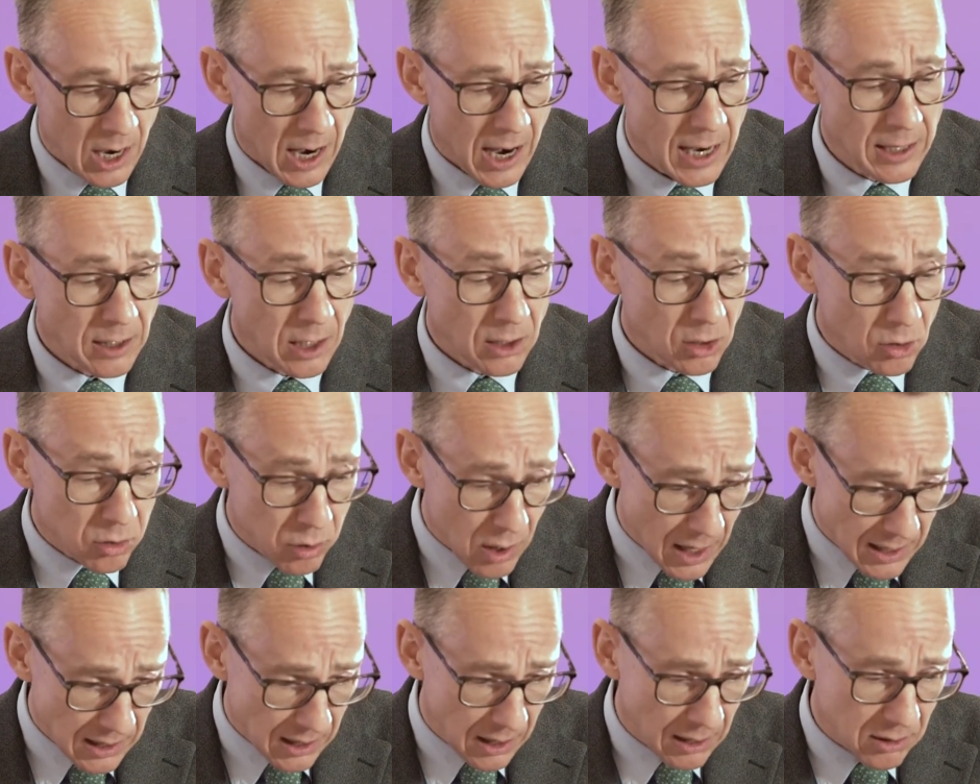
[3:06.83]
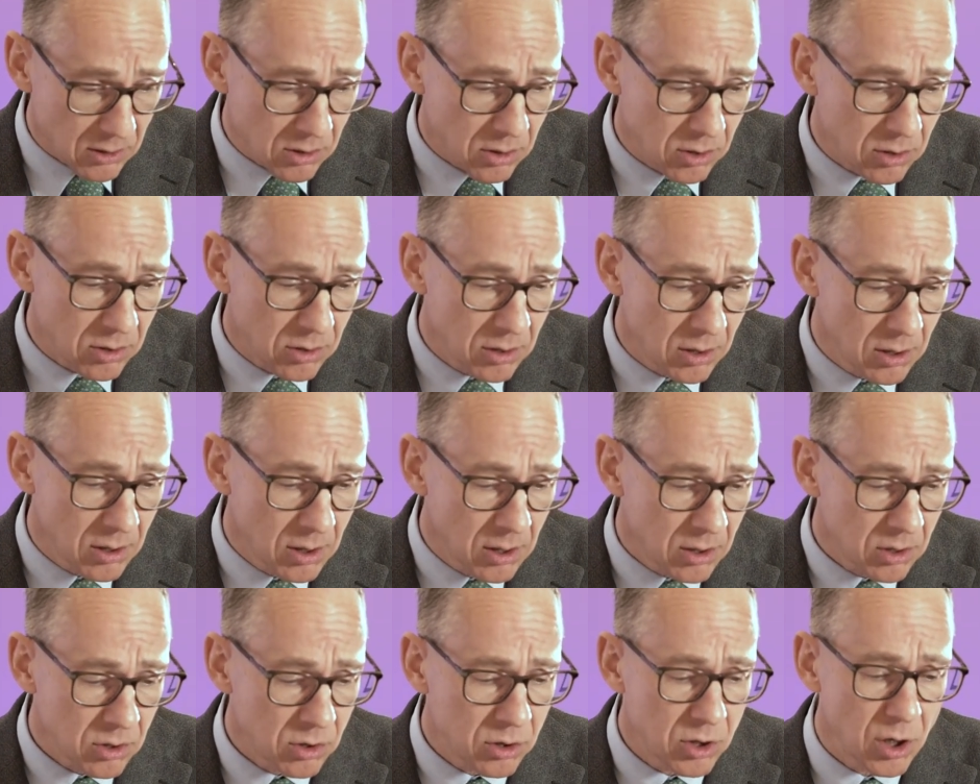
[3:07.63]
and credit
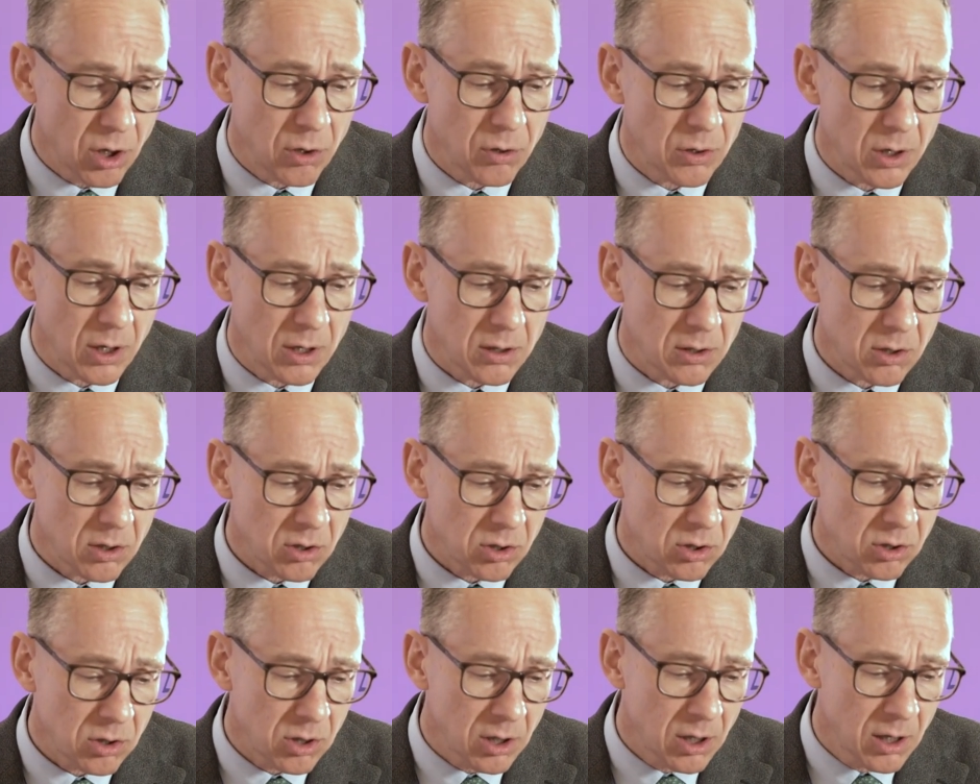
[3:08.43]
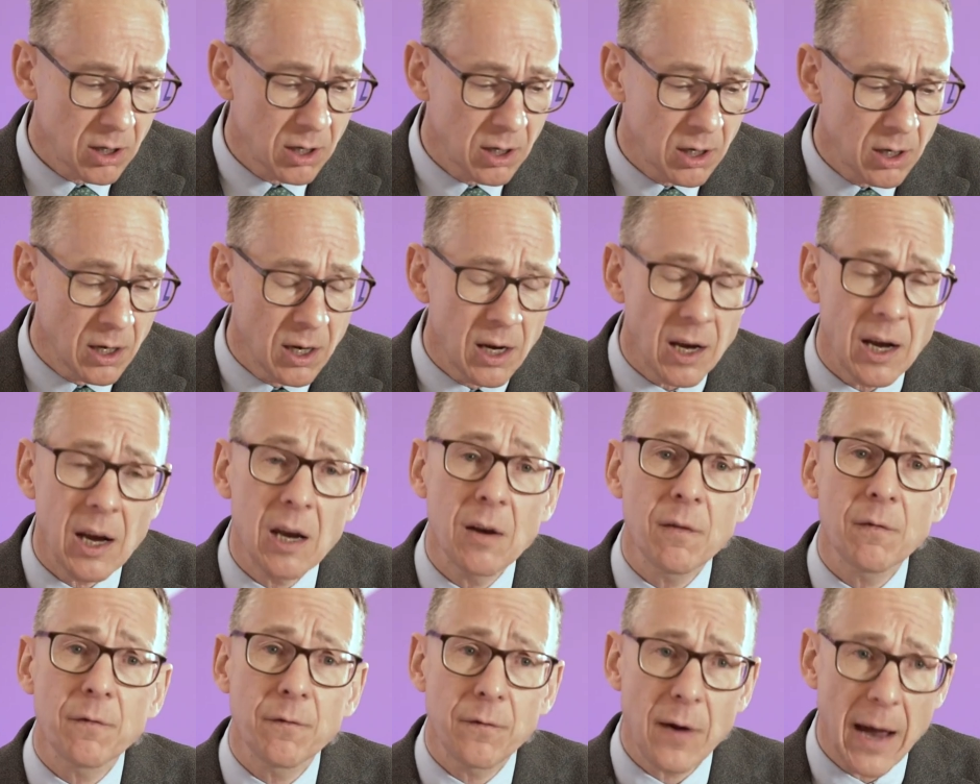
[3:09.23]
students
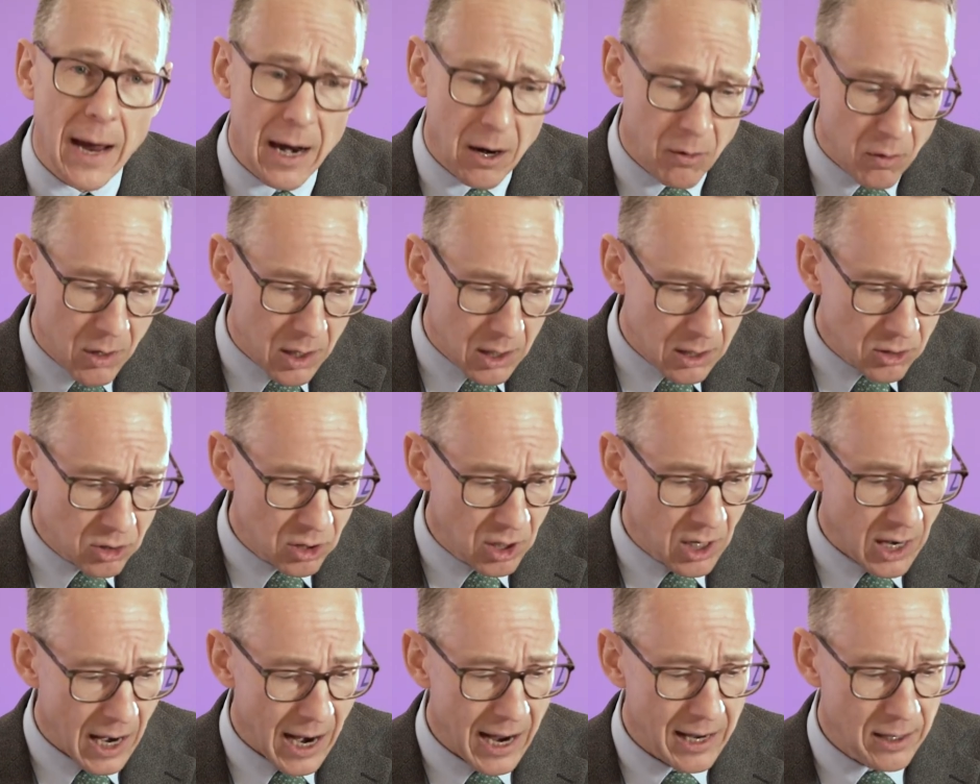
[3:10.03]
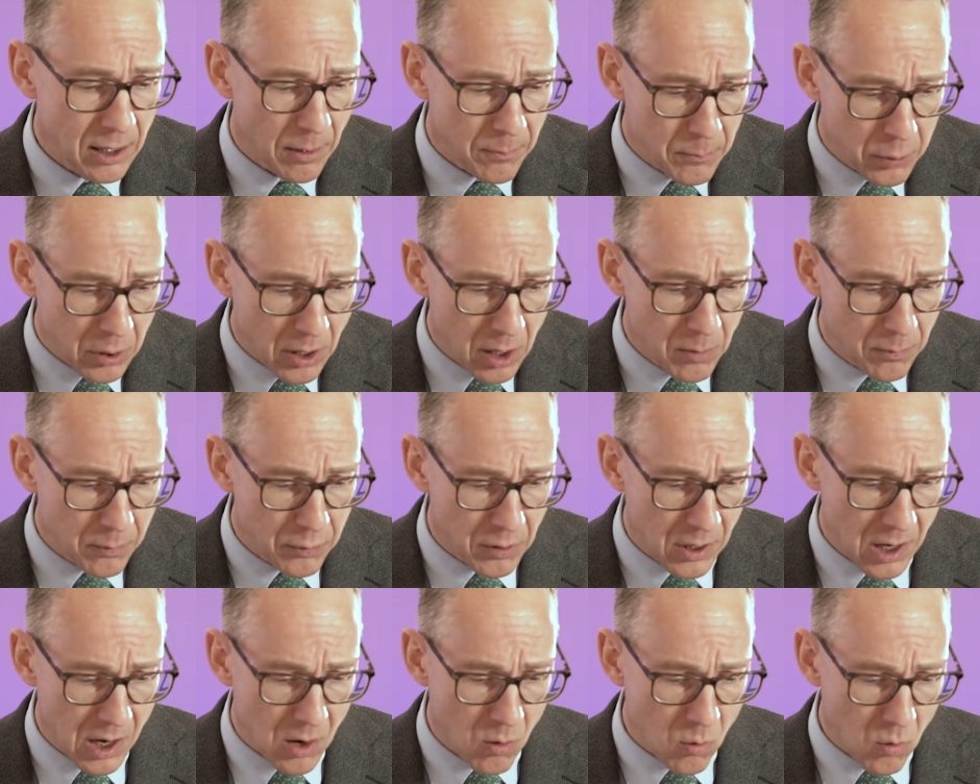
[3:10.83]
in varied and
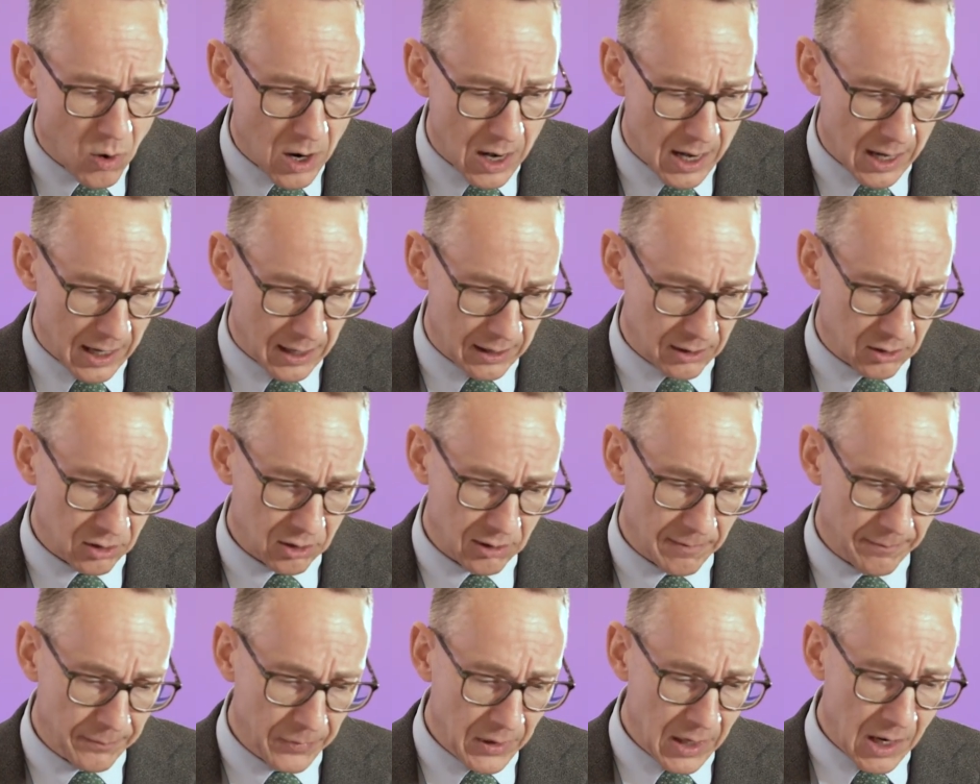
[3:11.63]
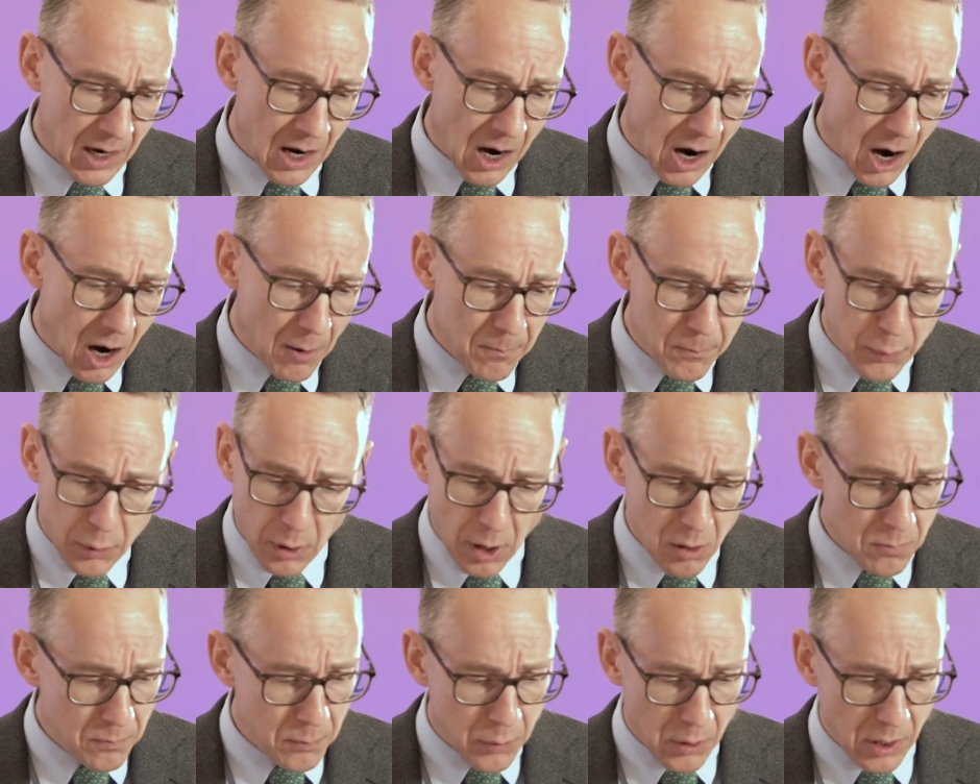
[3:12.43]
appropriate ways.
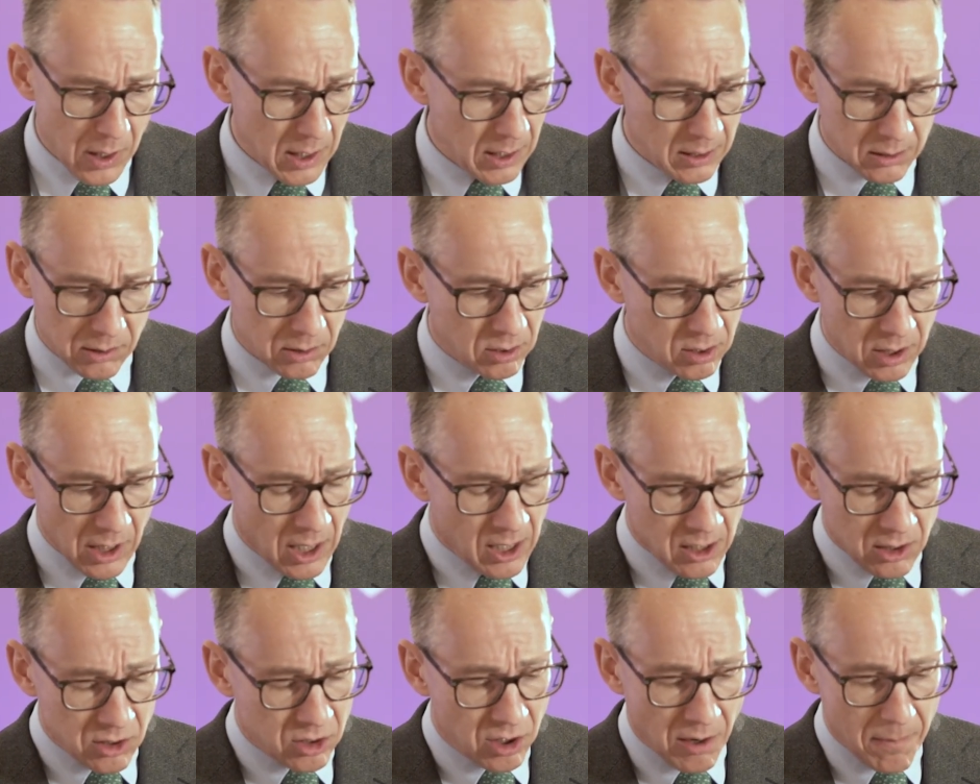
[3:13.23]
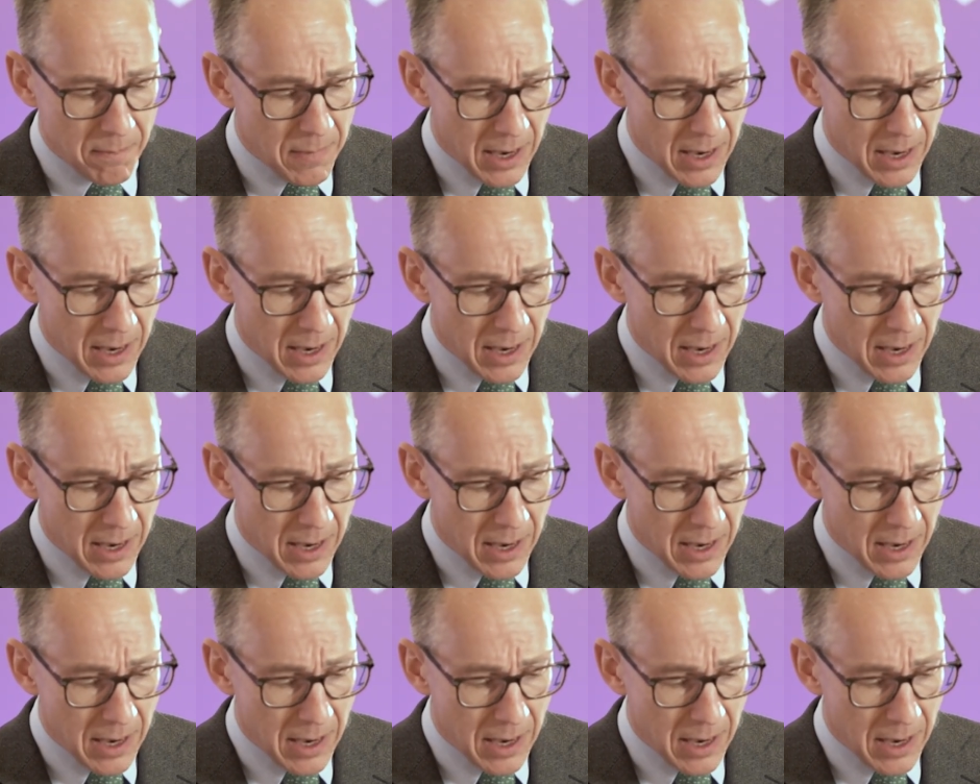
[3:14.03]
Appropriate to